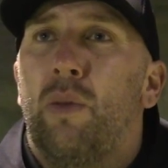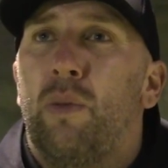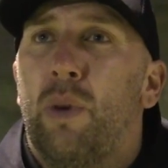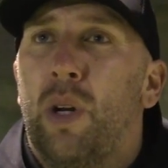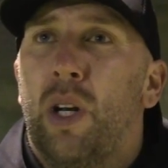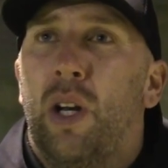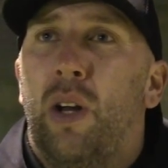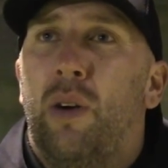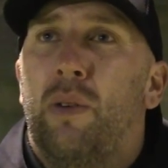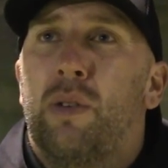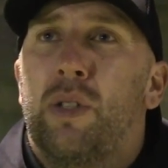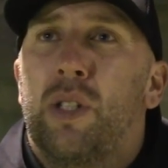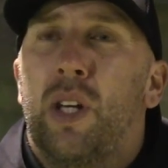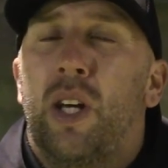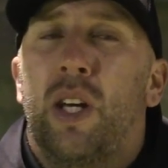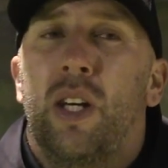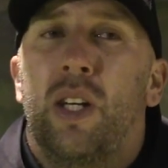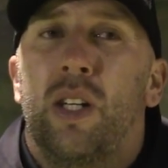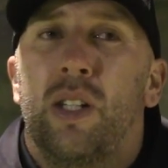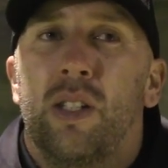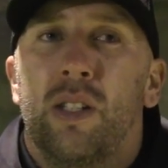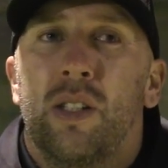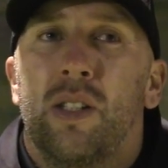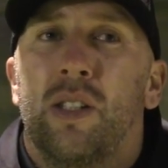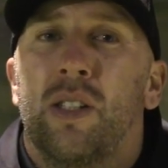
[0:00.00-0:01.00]
But like I
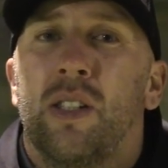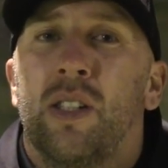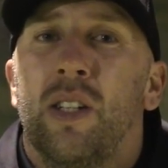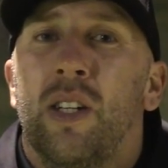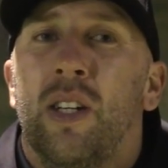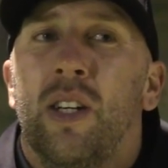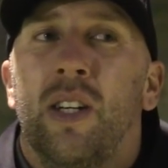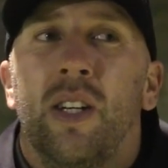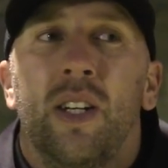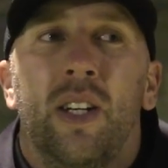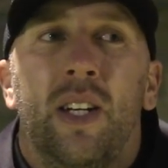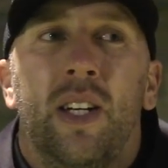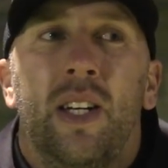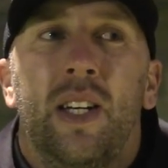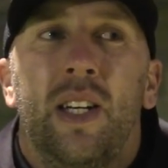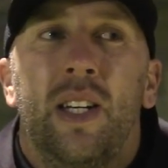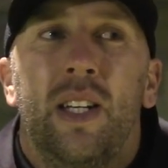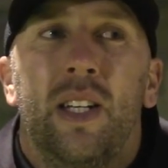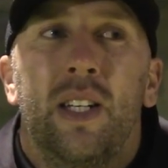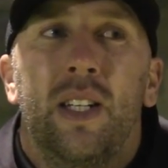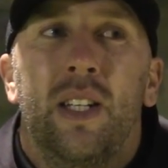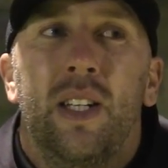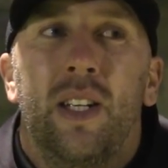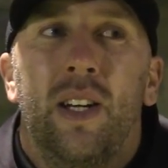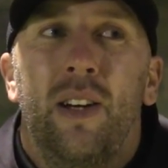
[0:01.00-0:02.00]
say,
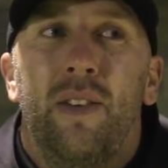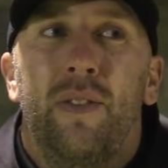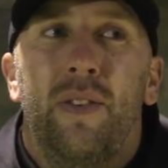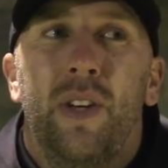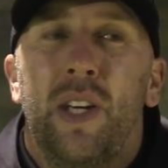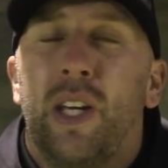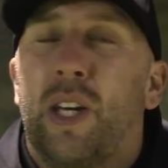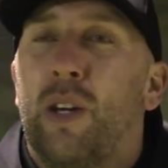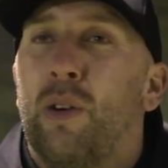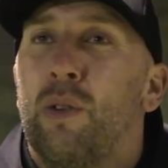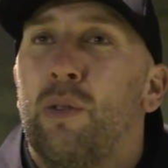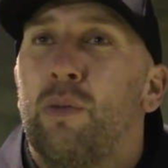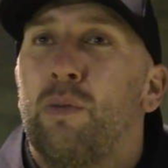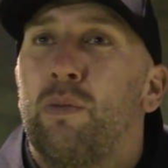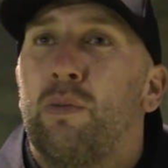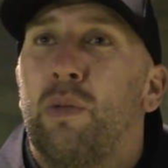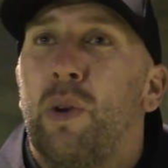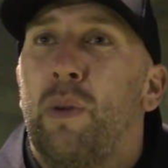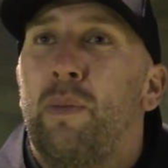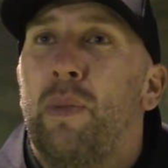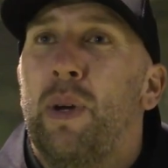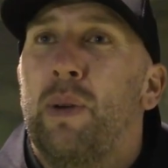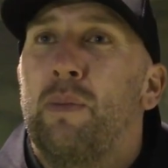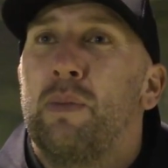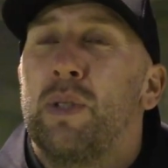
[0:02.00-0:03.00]
I think he'll
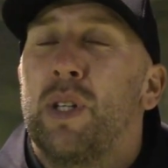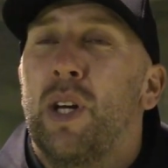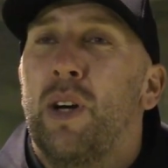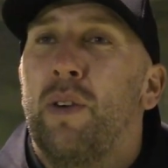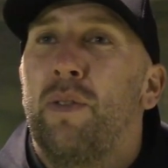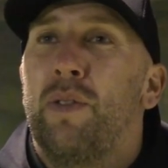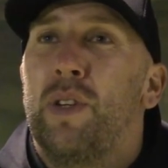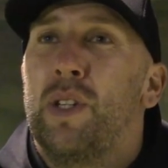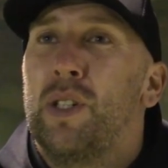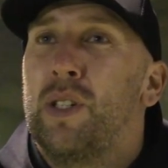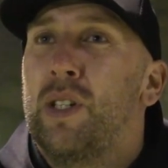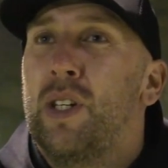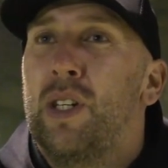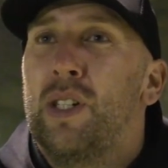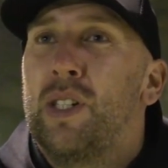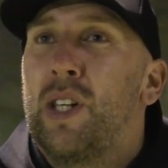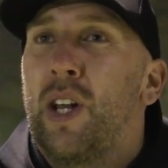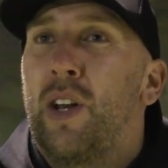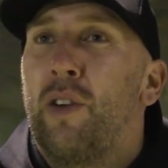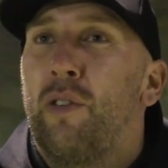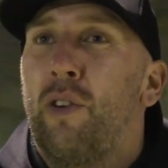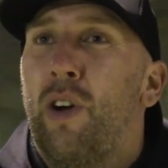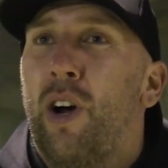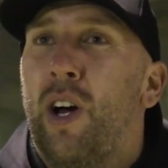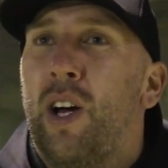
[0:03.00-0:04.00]
admit himself, he's
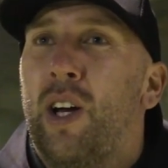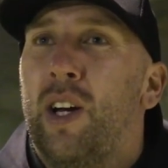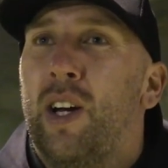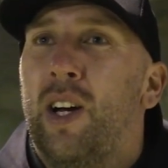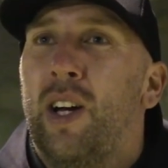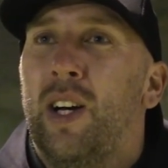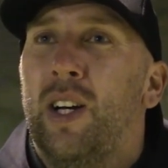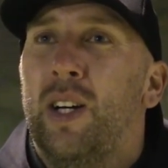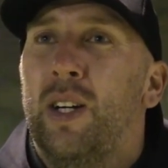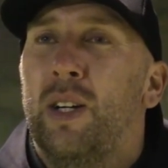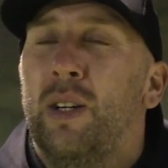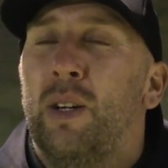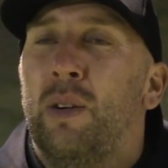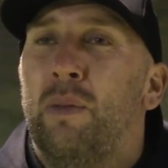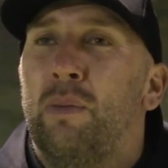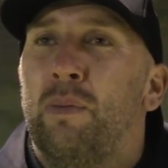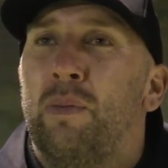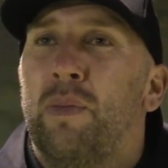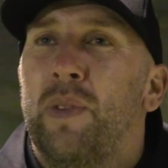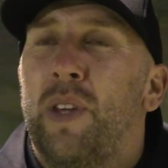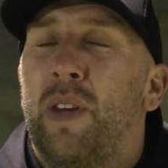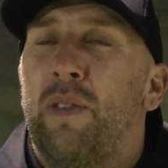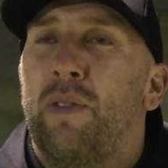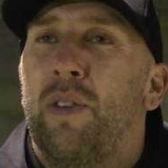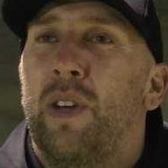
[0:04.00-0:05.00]
done all right.
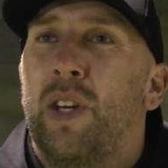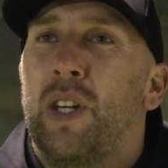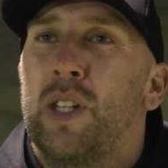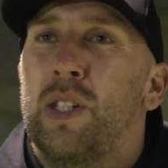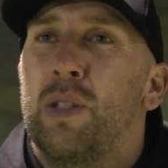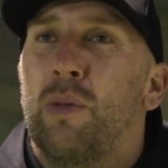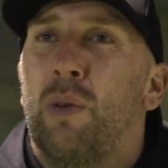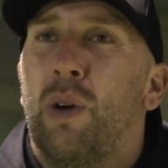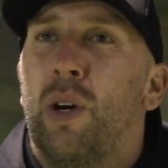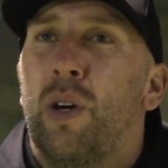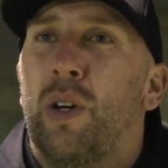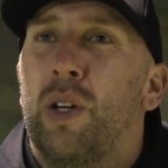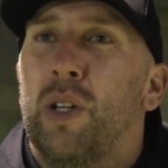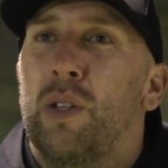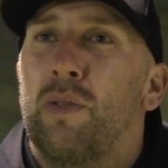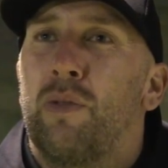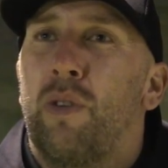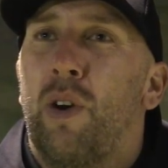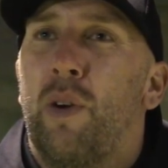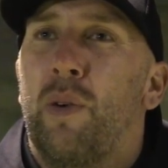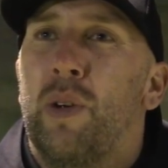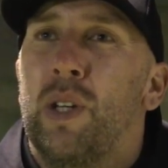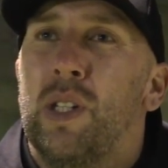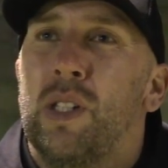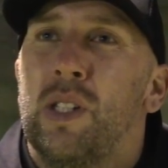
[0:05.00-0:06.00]
Definitely needs to work on his
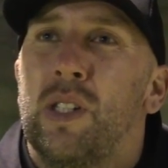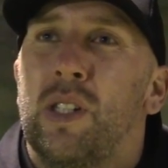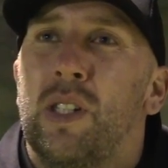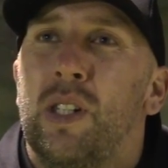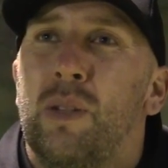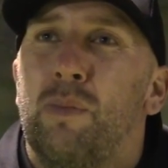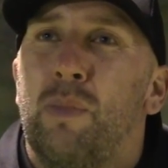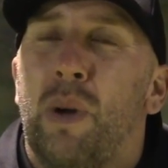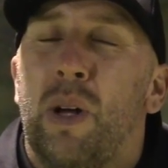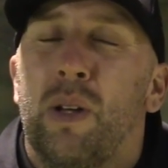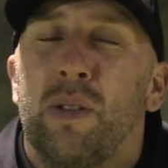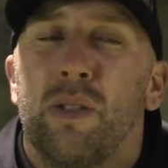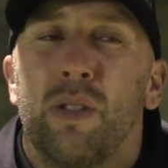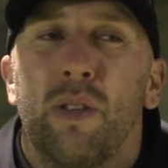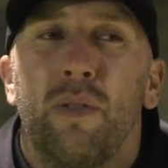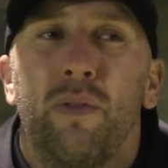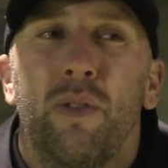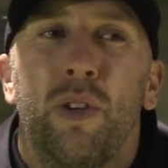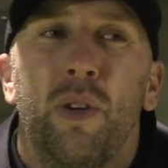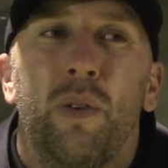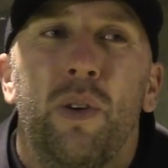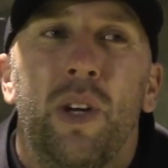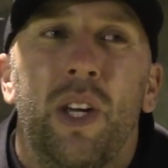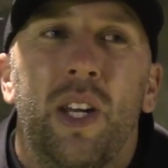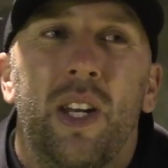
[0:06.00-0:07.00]
throw-ins. He bounced a
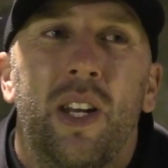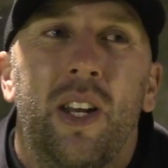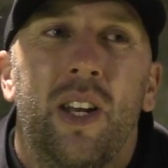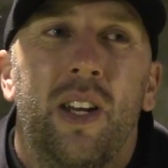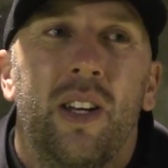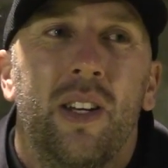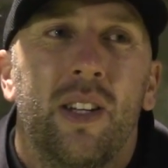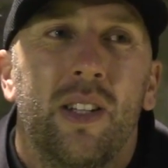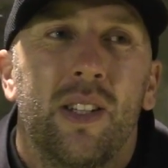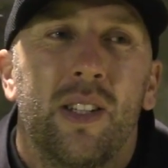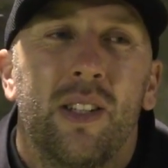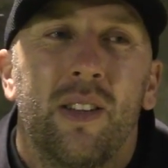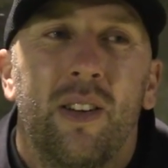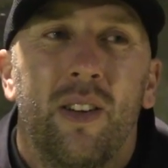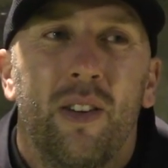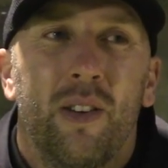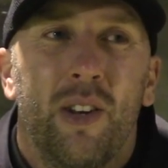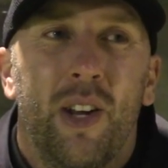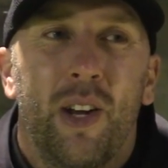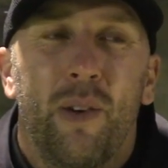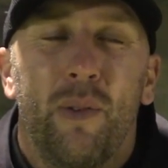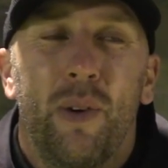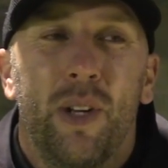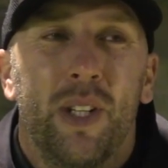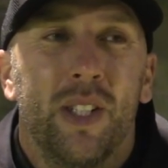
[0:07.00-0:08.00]
few in
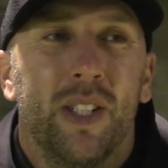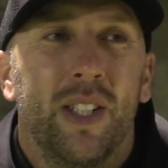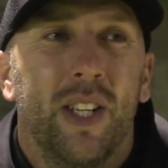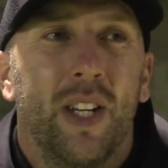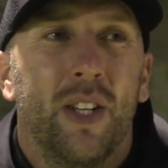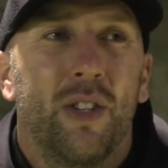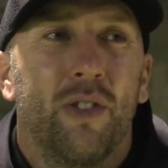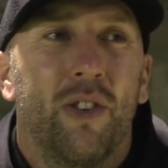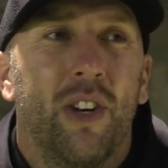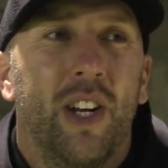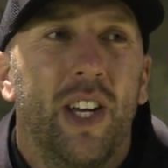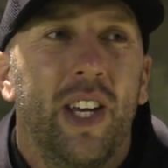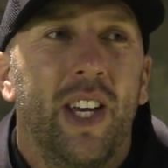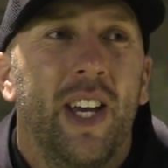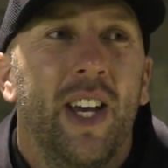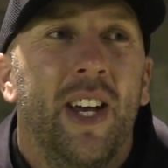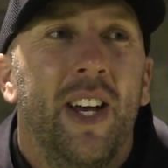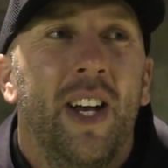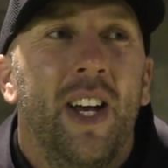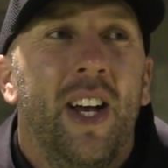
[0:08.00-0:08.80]
that went centrally.